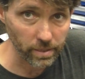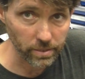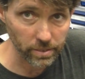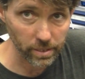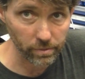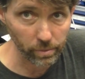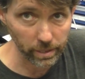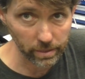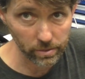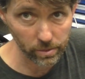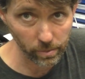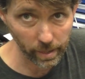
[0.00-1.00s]
and then see if we
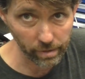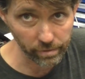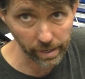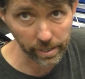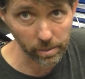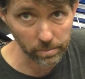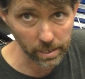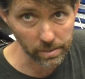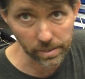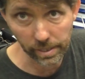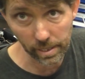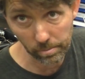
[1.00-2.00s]
can do our vacuum
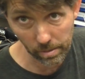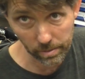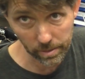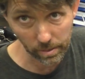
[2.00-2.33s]
test and get a better